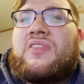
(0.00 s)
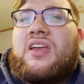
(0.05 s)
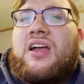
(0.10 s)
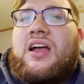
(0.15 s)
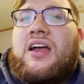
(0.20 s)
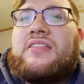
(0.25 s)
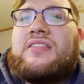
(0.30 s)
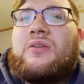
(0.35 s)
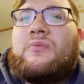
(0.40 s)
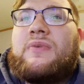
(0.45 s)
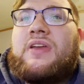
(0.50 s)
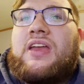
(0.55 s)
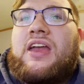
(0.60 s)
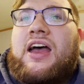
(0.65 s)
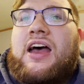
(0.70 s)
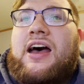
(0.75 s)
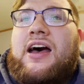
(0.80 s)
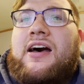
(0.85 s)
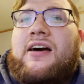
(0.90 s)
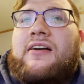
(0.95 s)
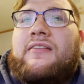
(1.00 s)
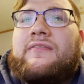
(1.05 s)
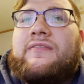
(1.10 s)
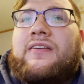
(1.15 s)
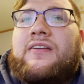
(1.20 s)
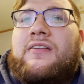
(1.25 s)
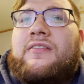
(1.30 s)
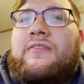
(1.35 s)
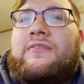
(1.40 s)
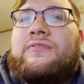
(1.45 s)
And then we have
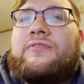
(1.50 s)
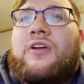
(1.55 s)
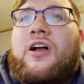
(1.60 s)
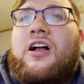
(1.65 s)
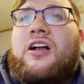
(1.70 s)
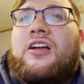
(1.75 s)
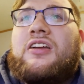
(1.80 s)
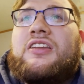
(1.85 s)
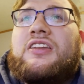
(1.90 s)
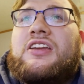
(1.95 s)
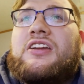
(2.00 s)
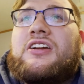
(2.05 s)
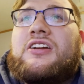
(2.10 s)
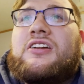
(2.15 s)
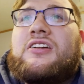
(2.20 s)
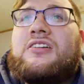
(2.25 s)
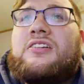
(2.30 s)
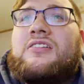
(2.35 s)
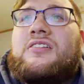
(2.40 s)
Frogadier.